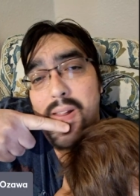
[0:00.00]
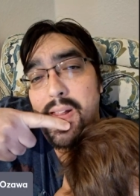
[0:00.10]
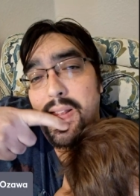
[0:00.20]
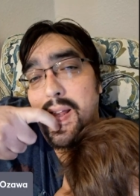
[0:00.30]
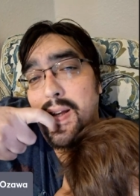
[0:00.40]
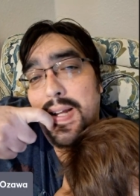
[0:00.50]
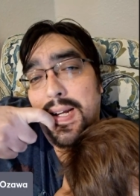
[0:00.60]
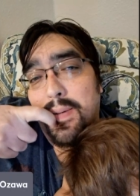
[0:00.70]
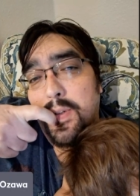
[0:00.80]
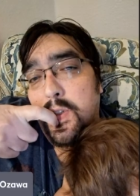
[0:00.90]
they're not
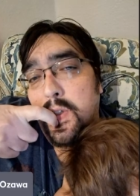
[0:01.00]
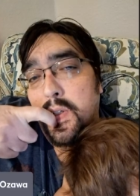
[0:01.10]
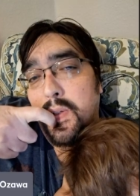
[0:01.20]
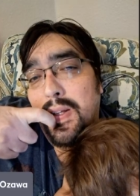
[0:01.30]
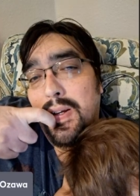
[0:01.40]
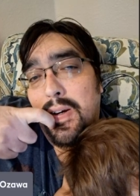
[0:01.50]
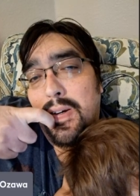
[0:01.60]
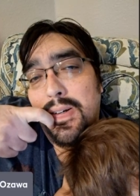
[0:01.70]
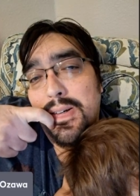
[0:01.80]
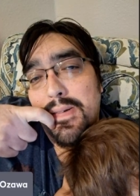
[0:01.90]
going to be shooting you that
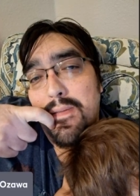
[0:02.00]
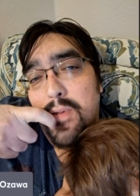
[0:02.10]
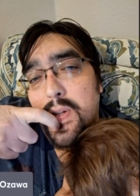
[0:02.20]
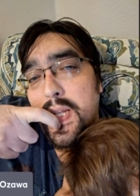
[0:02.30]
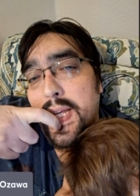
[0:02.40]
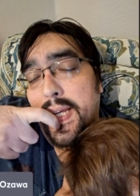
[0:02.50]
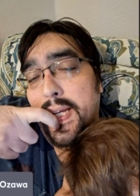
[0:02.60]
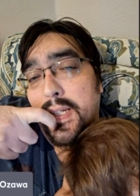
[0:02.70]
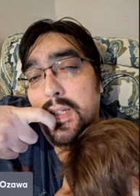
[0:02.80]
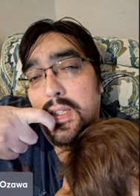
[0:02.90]
hard, when they get
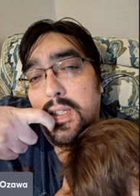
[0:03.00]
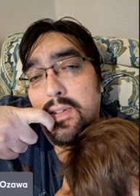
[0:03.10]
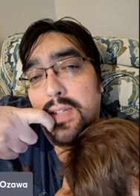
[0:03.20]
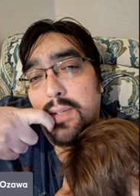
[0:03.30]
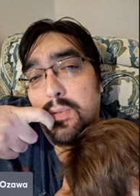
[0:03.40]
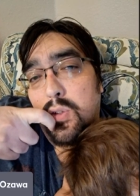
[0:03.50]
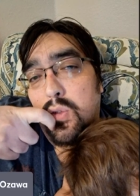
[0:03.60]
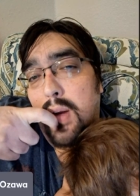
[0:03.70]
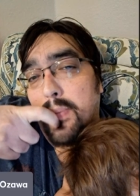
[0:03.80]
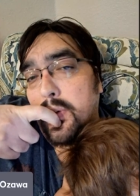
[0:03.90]
close to you, they will
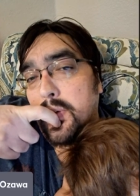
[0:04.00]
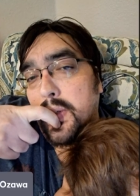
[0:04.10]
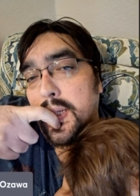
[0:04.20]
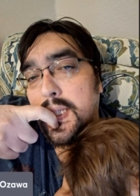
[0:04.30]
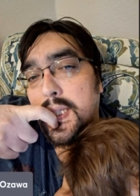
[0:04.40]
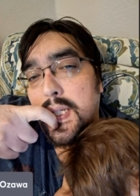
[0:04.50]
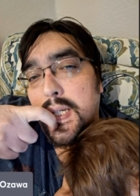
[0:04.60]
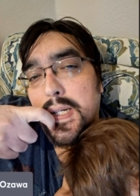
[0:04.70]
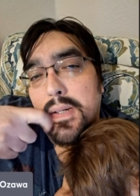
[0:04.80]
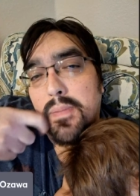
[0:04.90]
drop your units.
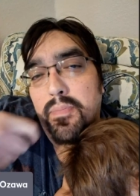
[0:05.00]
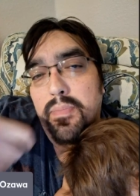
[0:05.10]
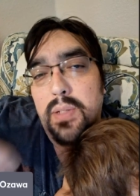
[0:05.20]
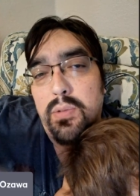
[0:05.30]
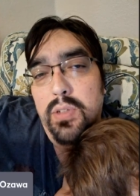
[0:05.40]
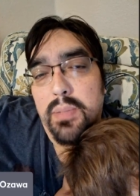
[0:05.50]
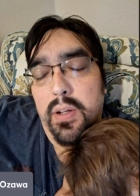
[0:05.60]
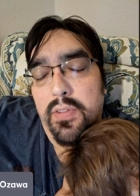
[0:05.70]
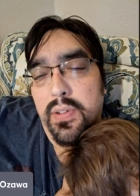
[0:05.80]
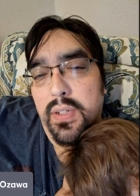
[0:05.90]
They will
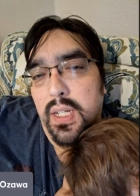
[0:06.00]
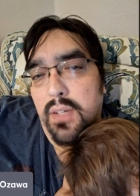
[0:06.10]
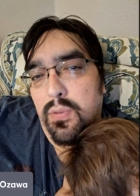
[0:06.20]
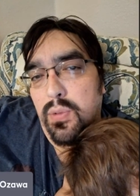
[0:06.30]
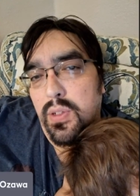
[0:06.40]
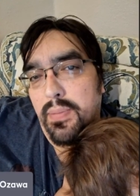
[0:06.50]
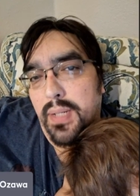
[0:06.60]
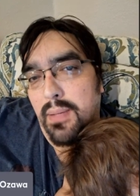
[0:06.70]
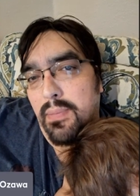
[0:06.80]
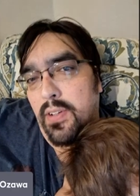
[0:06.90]
debuff you enough where you
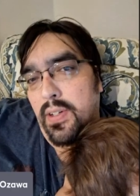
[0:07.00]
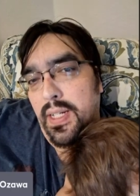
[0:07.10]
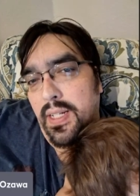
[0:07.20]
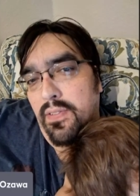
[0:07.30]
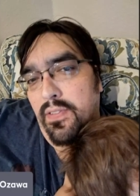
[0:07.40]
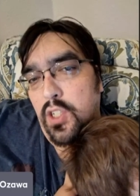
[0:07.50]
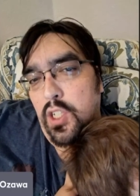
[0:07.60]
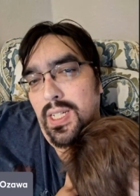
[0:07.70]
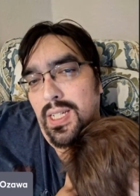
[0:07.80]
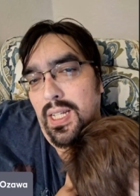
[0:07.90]
become very
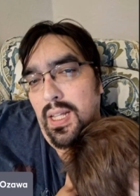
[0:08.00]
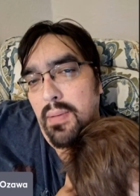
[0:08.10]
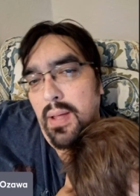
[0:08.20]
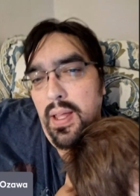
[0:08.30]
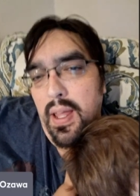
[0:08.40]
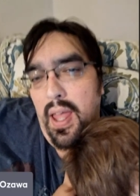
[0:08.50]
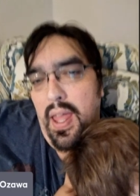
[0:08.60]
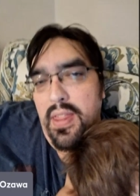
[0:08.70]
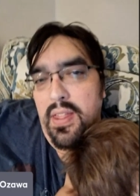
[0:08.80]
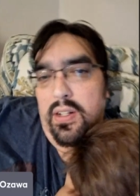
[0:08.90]
inefficient into them,
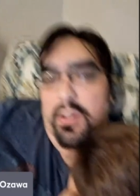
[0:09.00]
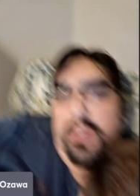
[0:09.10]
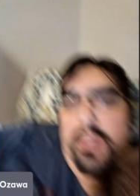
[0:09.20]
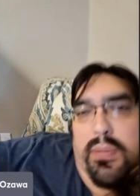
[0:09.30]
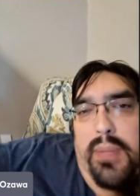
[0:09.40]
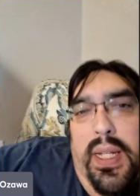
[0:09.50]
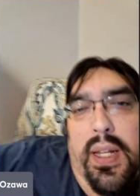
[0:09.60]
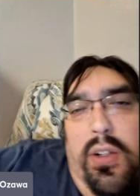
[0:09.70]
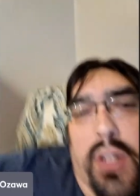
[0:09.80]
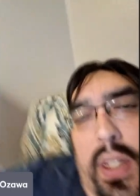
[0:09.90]
and they're going to be
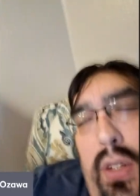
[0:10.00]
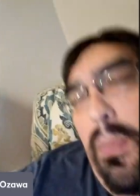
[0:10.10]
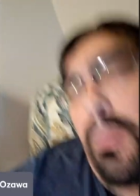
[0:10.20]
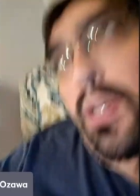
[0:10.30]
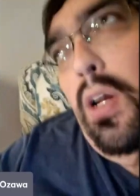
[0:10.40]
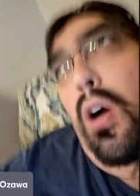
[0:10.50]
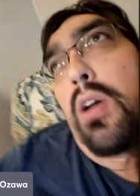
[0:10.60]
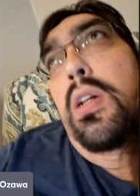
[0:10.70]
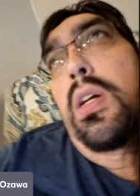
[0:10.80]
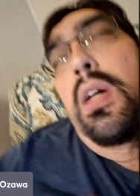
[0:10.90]
hurting you pretty hard.